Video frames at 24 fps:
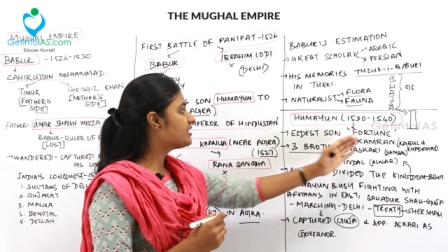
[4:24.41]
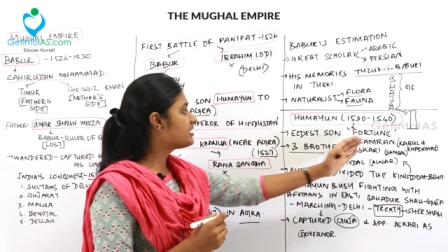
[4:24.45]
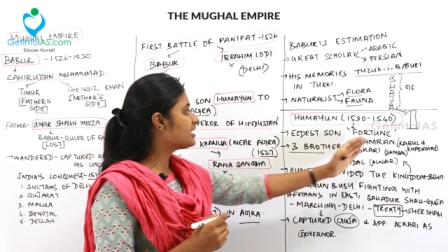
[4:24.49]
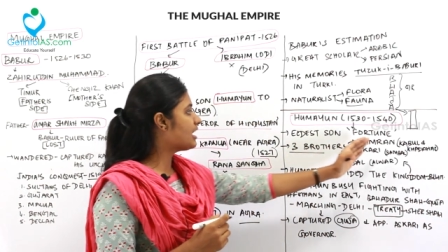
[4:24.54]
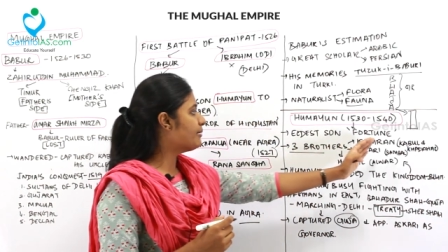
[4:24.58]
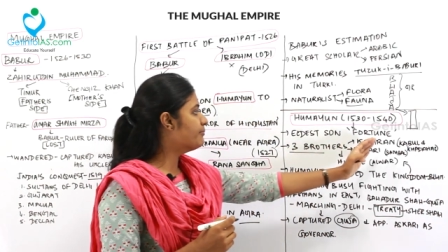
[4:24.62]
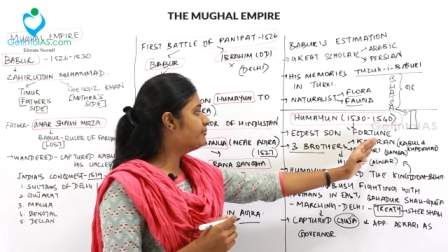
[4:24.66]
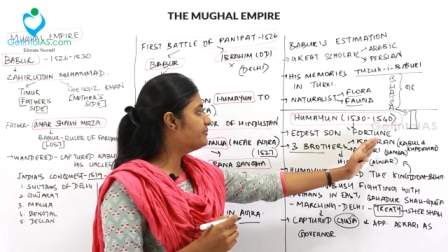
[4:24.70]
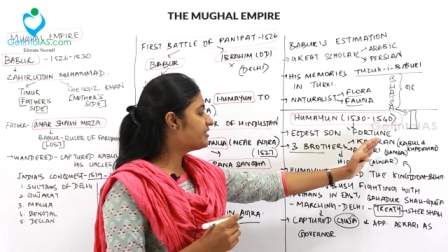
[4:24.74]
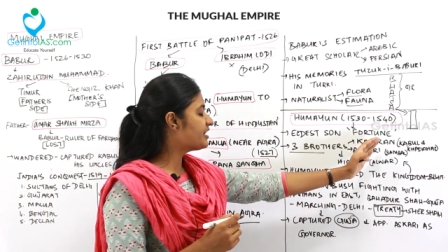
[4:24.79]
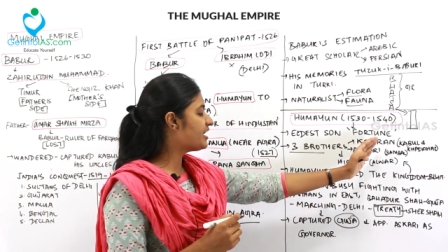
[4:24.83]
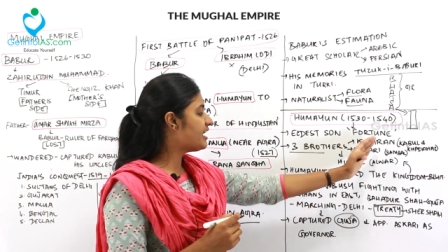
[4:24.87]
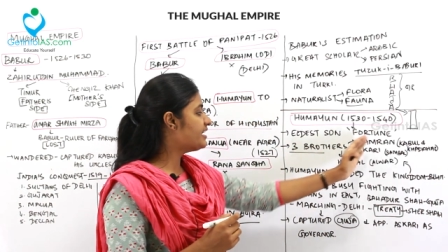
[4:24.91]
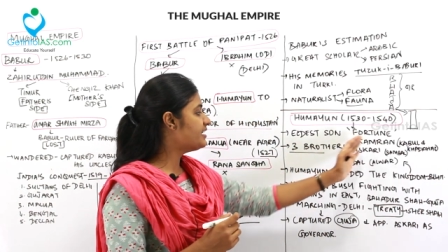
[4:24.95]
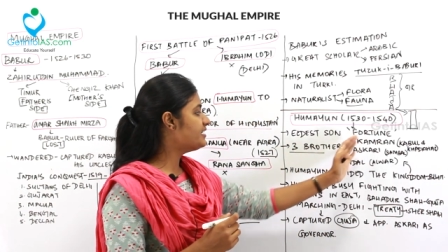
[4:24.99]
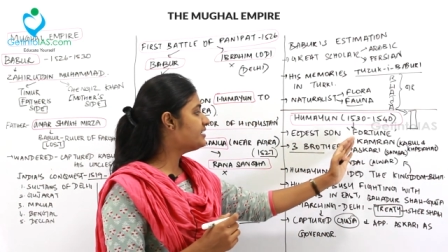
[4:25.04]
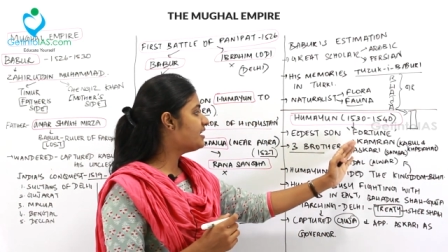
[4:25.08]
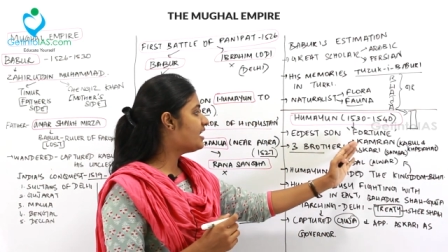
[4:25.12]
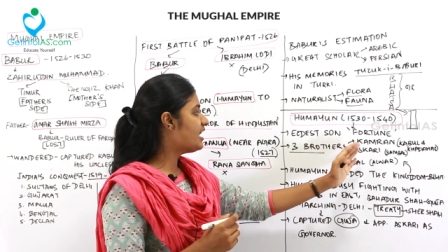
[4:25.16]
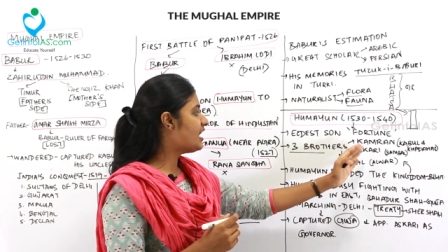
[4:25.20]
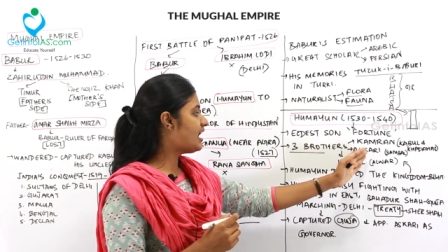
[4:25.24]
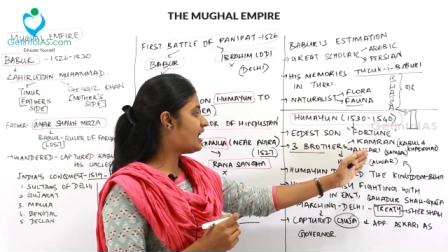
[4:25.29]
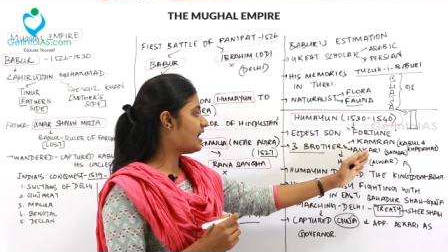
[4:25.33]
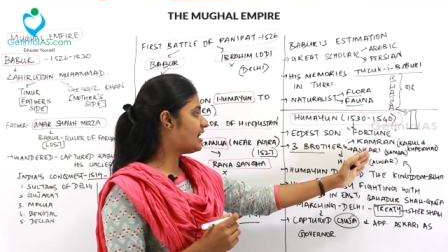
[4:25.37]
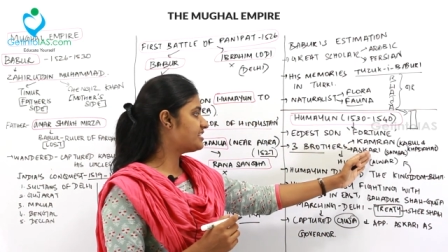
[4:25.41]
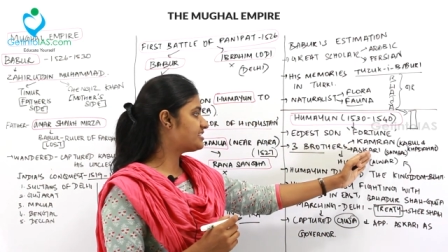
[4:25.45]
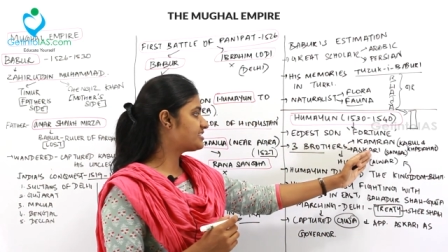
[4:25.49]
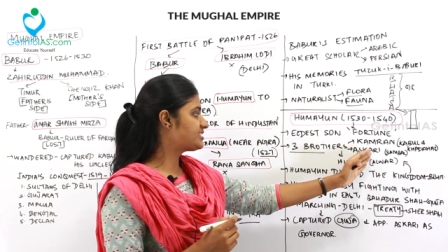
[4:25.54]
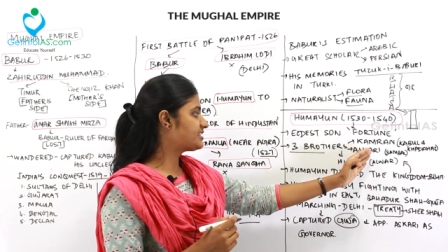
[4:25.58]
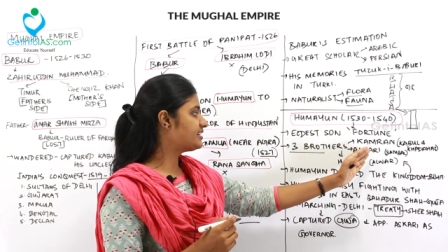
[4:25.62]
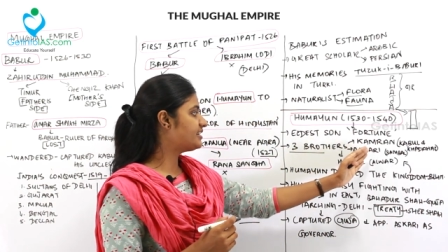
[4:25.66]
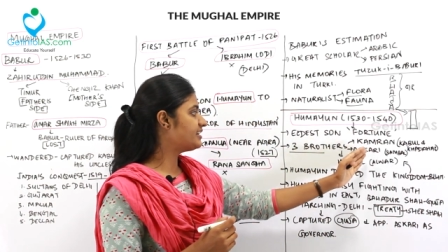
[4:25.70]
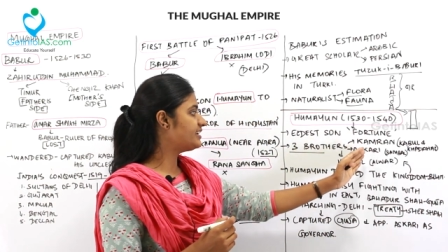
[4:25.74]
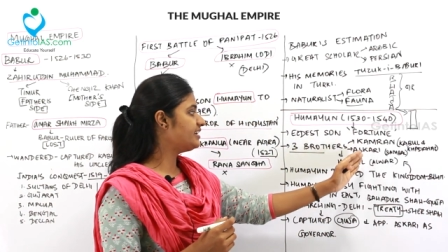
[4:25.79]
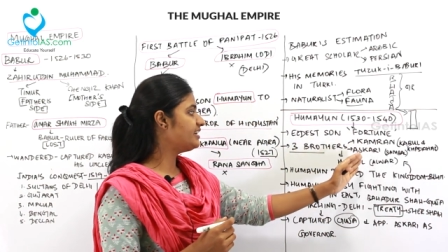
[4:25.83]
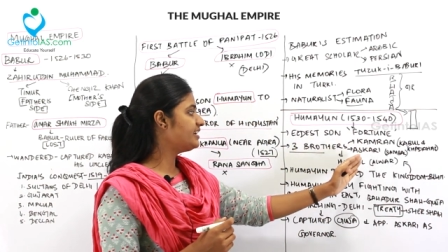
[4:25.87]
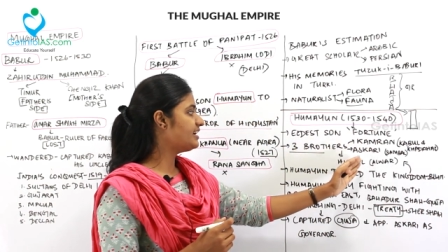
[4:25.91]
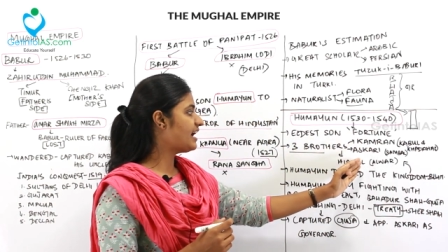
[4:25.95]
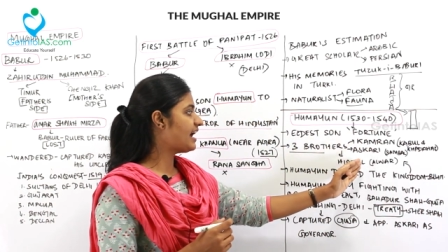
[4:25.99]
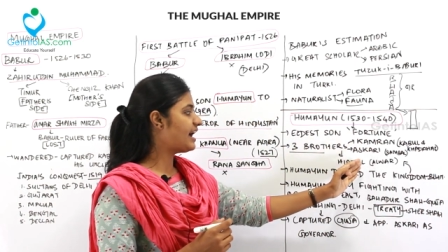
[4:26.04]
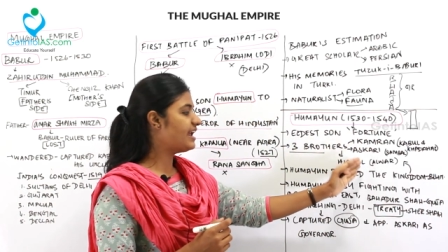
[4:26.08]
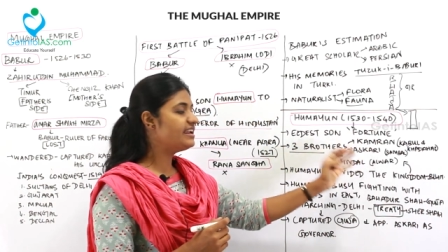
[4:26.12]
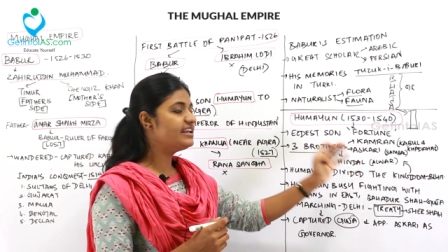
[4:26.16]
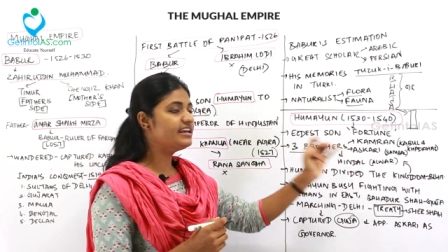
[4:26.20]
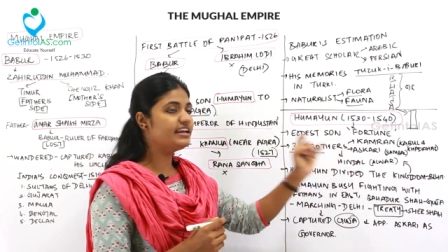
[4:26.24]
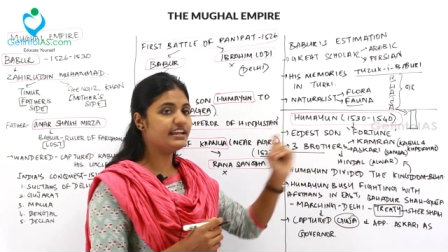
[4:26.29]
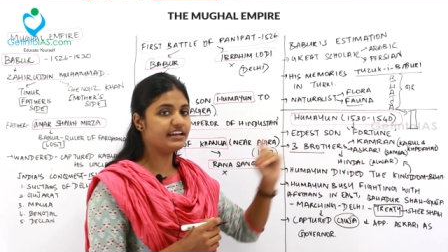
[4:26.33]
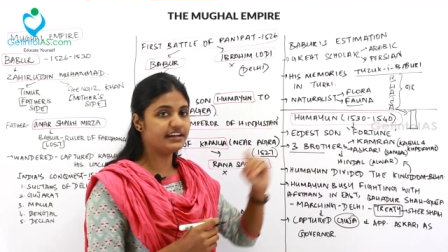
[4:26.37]
Kamran, Askari
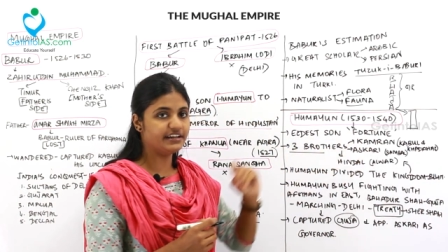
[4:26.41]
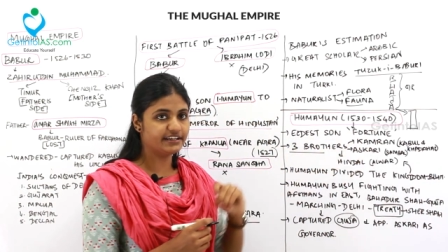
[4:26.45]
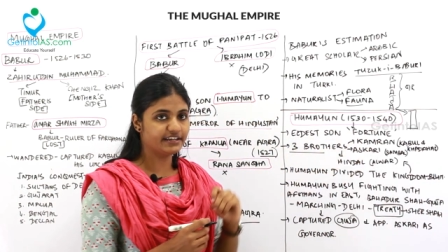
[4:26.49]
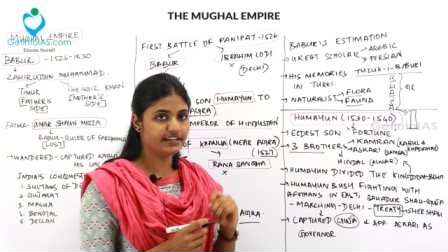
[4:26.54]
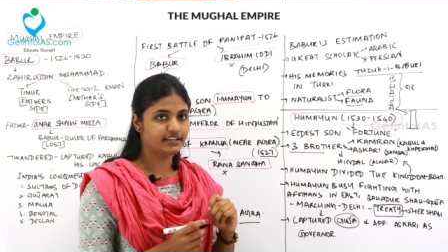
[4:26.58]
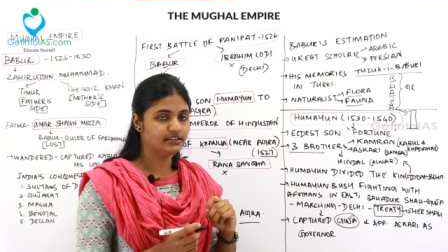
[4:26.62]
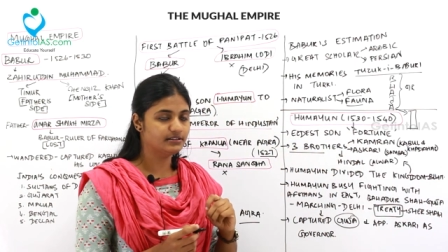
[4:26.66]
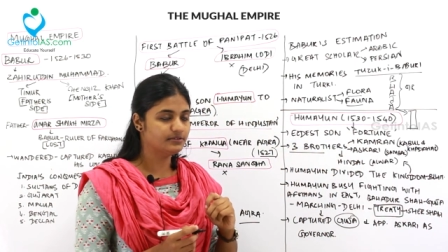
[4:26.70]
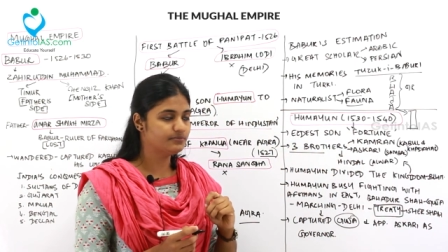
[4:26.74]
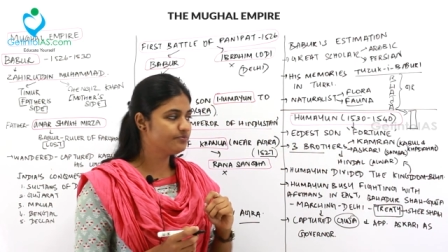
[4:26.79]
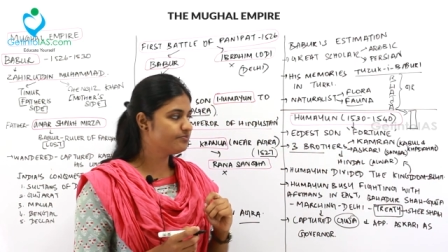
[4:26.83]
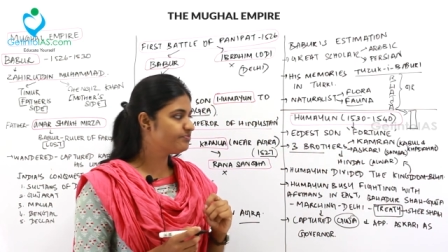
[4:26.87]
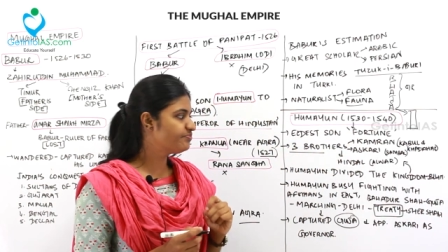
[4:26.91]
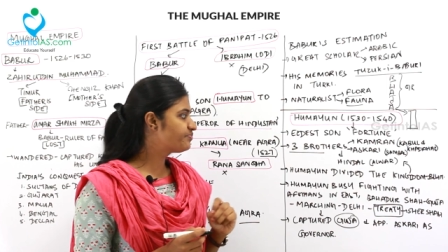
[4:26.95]
and Hindal.